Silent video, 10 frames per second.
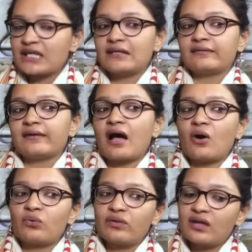in
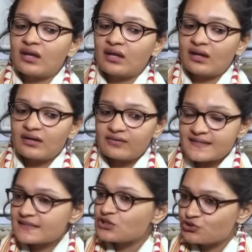how they
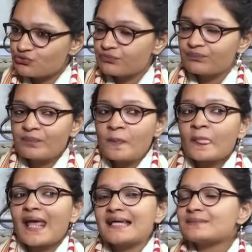address an issue,
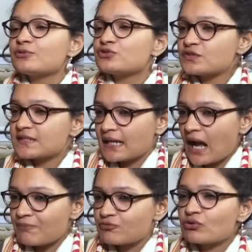as opposed to, say, an
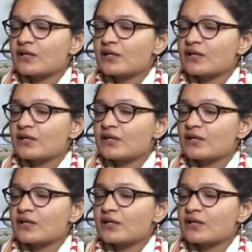AAP troll.